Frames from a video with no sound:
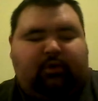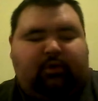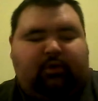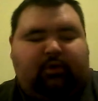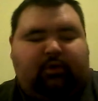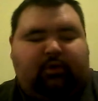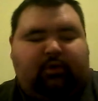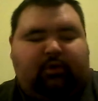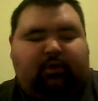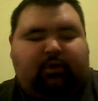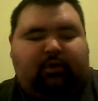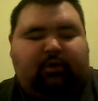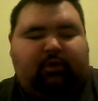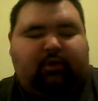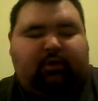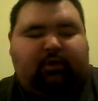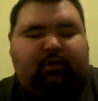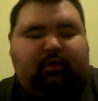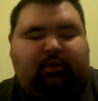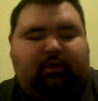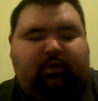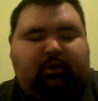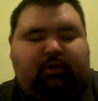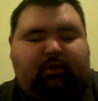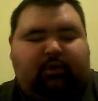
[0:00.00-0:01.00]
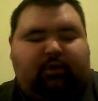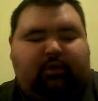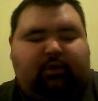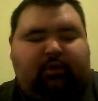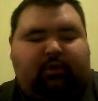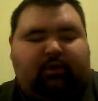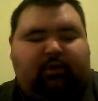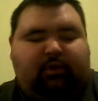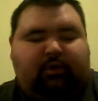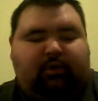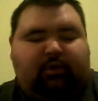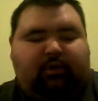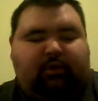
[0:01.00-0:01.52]
So, sorry, there was a
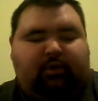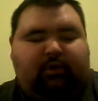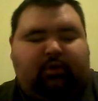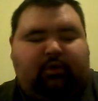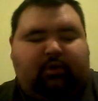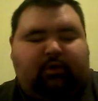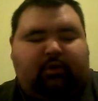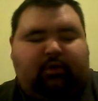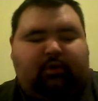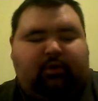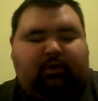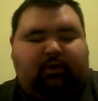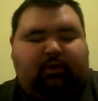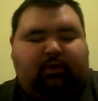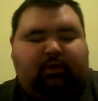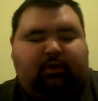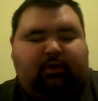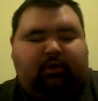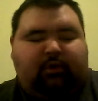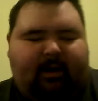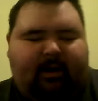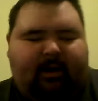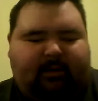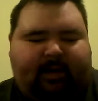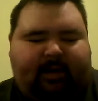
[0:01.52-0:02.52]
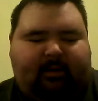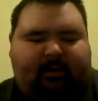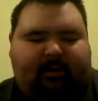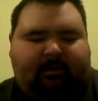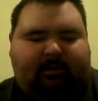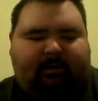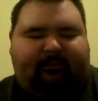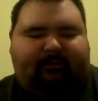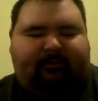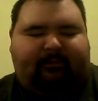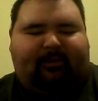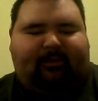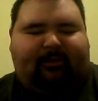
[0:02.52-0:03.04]
bit of an interruption there,
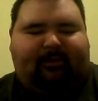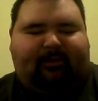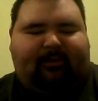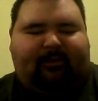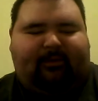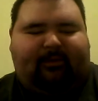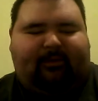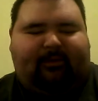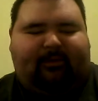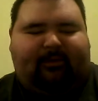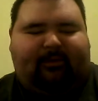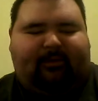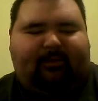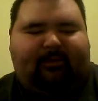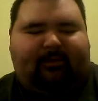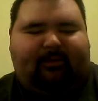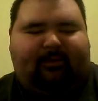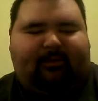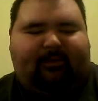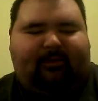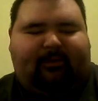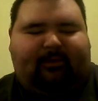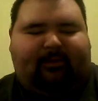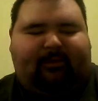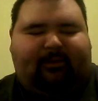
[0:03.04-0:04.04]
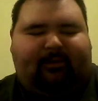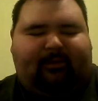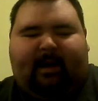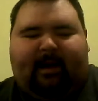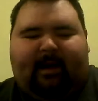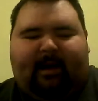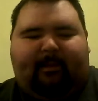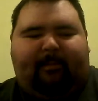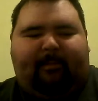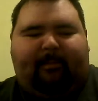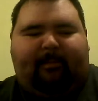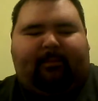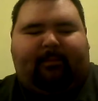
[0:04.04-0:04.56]
technical difficulties.
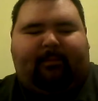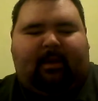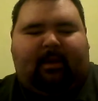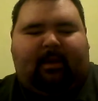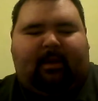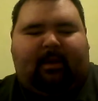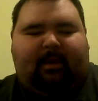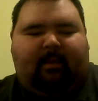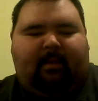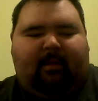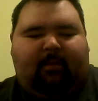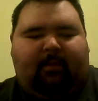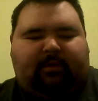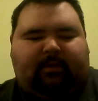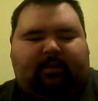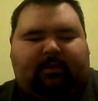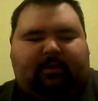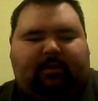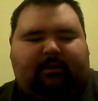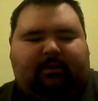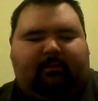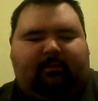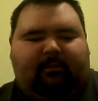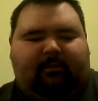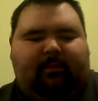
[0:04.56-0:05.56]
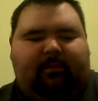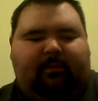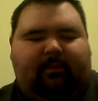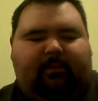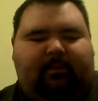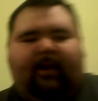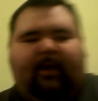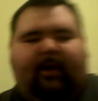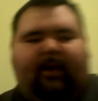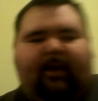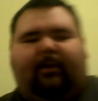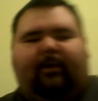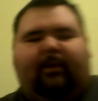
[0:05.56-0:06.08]
But
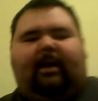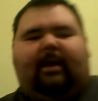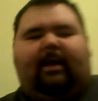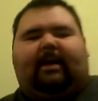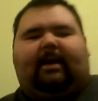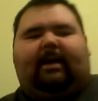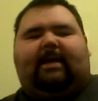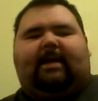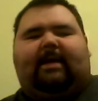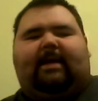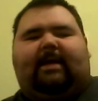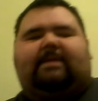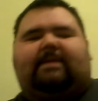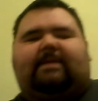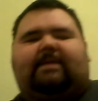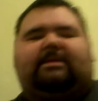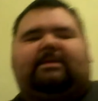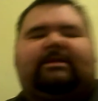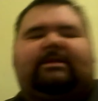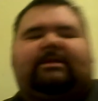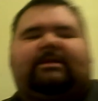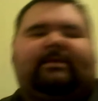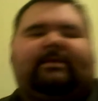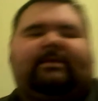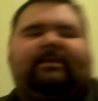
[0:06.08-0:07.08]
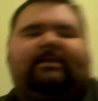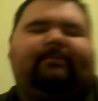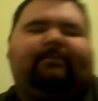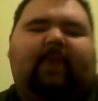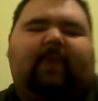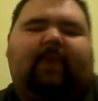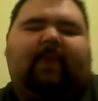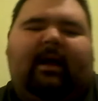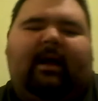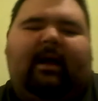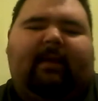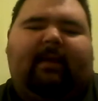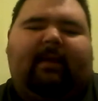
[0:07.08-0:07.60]
here it is.
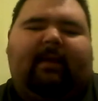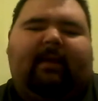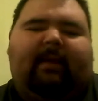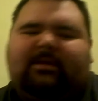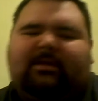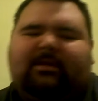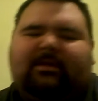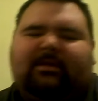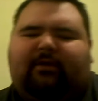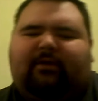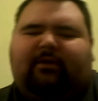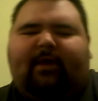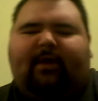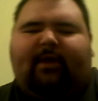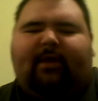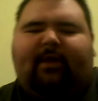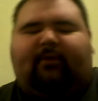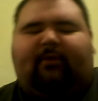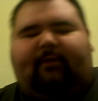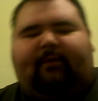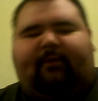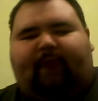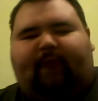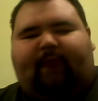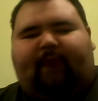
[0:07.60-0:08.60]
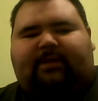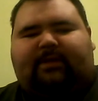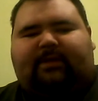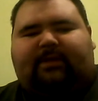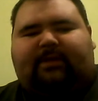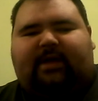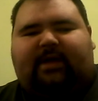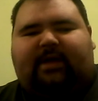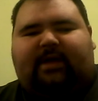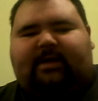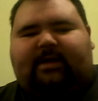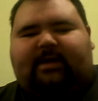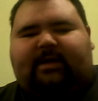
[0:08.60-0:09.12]
It's a great, great
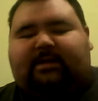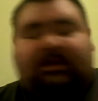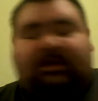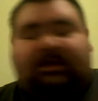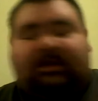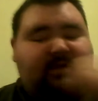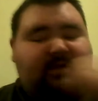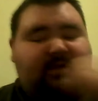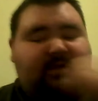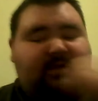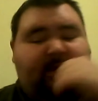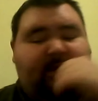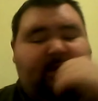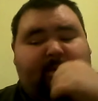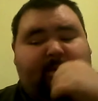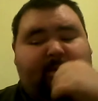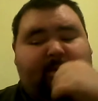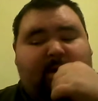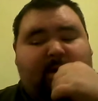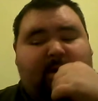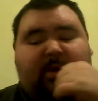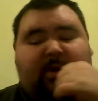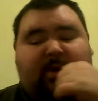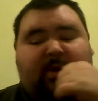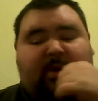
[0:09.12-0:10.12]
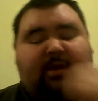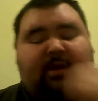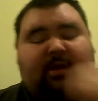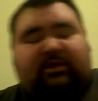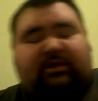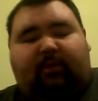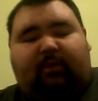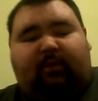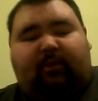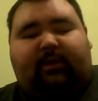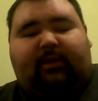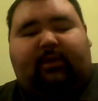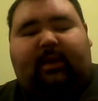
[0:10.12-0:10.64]
franchise. It's
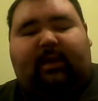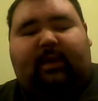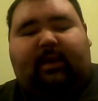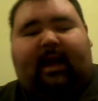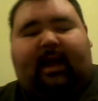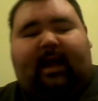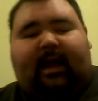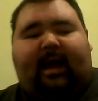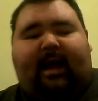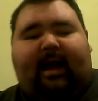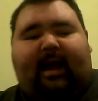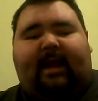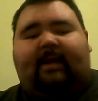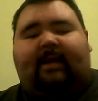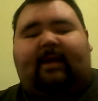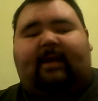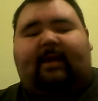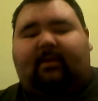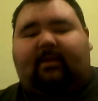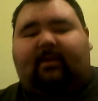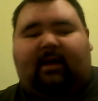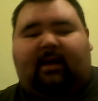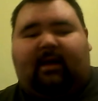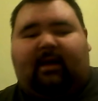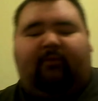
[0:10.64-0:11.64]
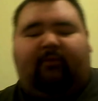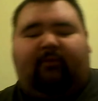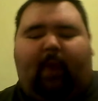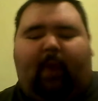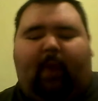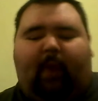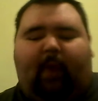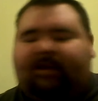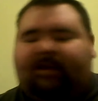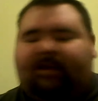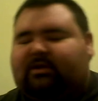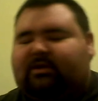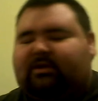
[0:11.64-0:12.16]
something that I have
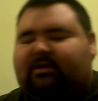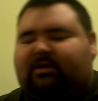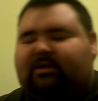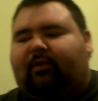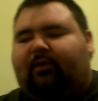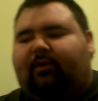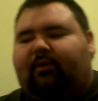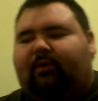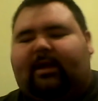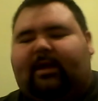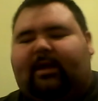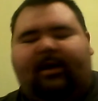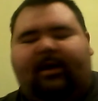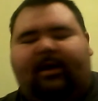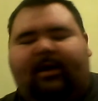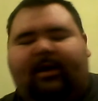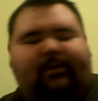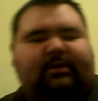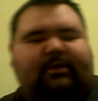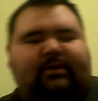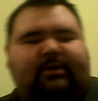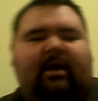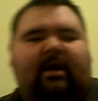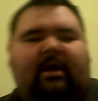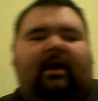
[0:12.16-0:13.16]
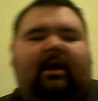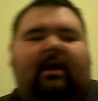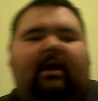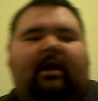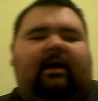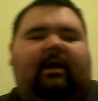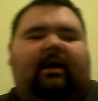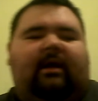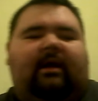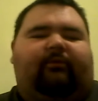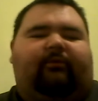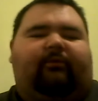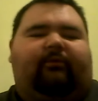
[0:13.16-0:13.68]
watched over the years.
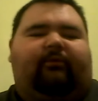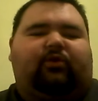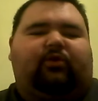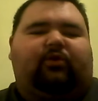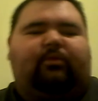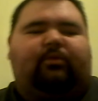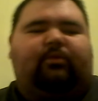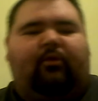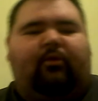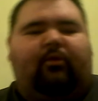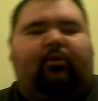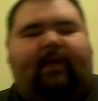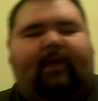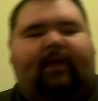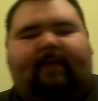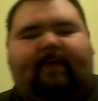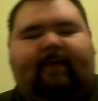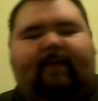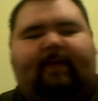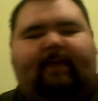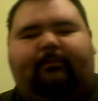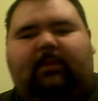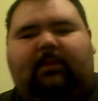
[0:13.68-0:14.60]
The first movie,